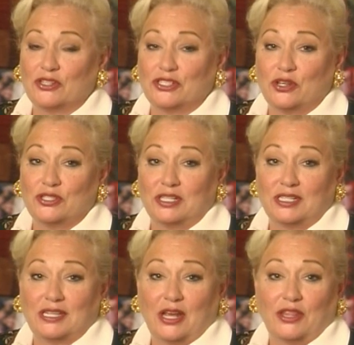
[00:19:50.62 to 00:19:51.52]

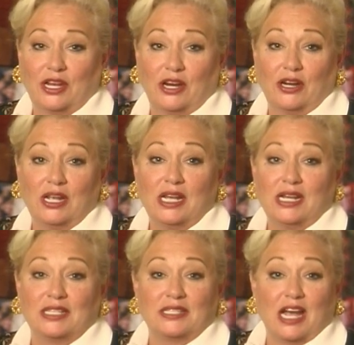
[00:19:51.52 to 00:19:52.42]
associates out there,
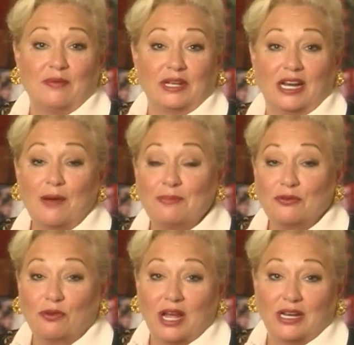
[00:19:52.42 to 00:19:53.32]
it's time to get up
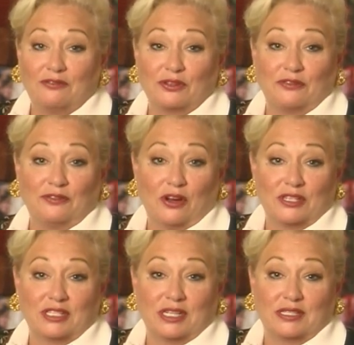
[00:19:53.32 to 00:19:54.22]
and ready for the fall
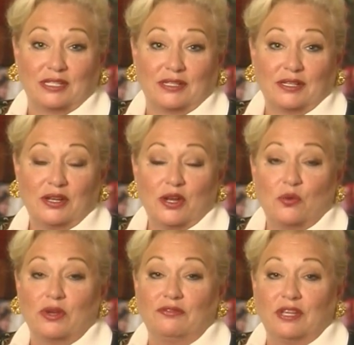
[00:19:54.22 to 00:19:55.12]
season.
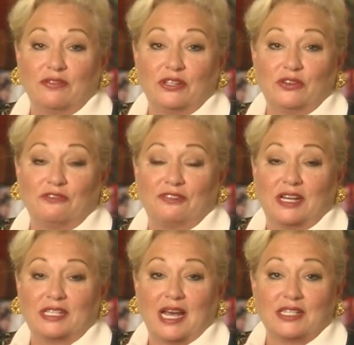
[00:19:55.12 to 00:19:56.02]
We've given you
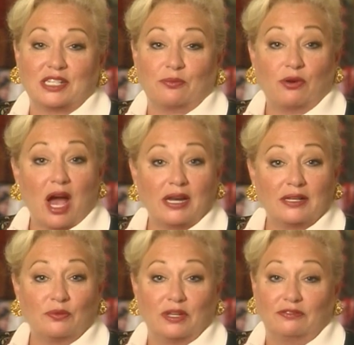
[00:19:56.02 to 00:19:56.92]
fantastic
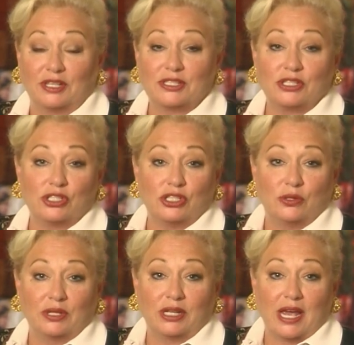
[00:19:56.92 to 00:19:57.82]
product. We've listened to
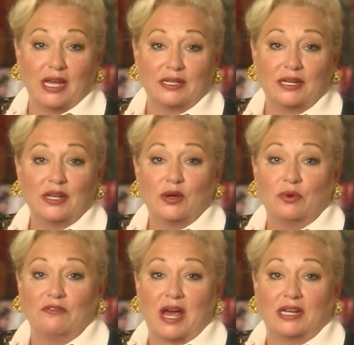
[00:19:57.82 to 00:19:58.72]
you again.
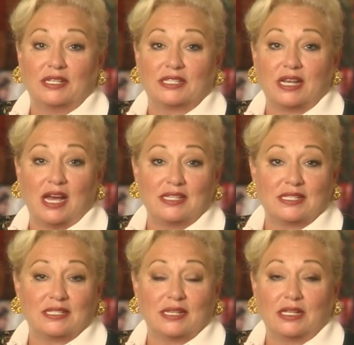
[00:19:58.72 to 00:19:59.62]
We've added the
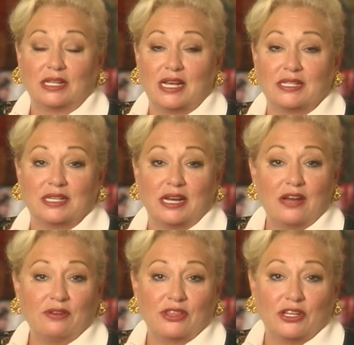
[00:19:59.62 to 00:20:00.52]
sizes and the lengths and
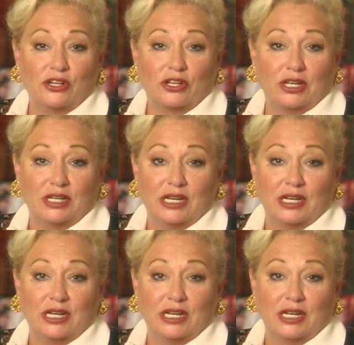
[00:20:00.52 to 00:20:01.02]
everything you're going to